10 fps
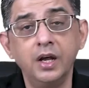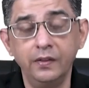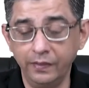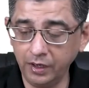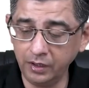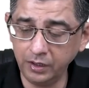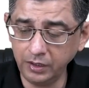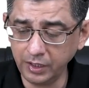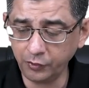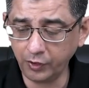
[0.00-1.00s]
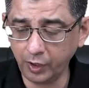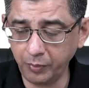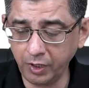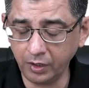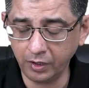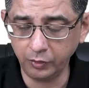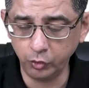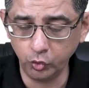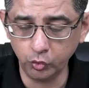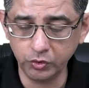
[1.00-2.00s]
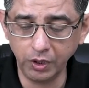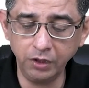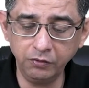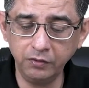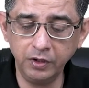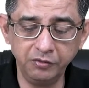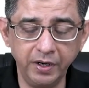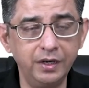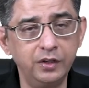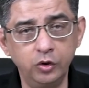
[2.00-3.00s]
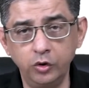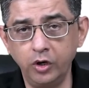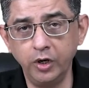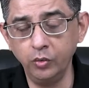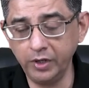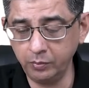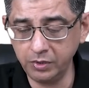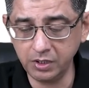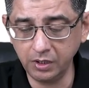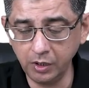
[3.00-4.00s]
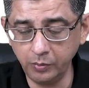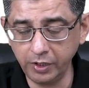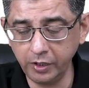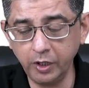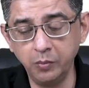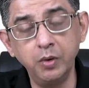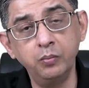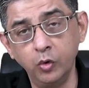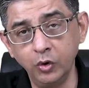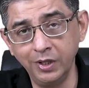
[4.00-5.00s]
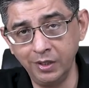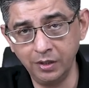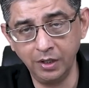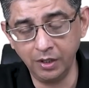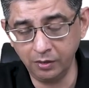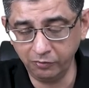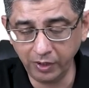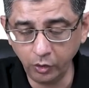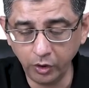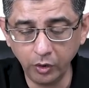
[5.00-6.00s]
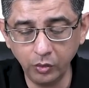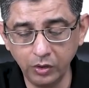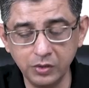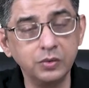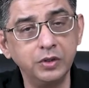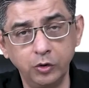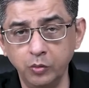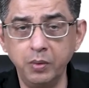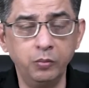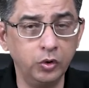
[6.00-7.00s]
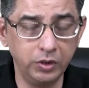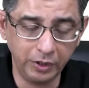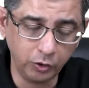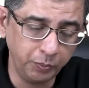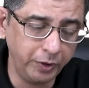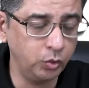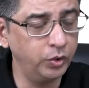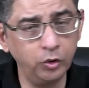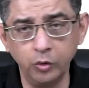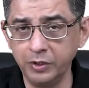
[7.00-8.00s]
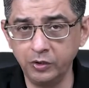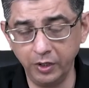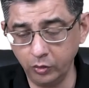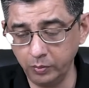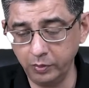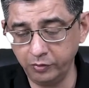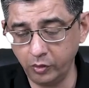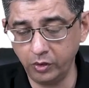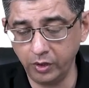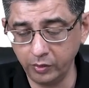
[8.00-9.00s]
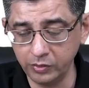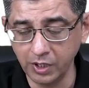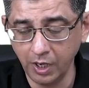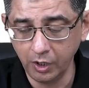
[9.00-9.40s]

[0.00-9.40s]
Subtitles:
Then yes, I mean, usually we will find that the nodule can be single, but it can be more than one nodule also. It could be more, it could be 2, it could be 3, it could be 4 nodules.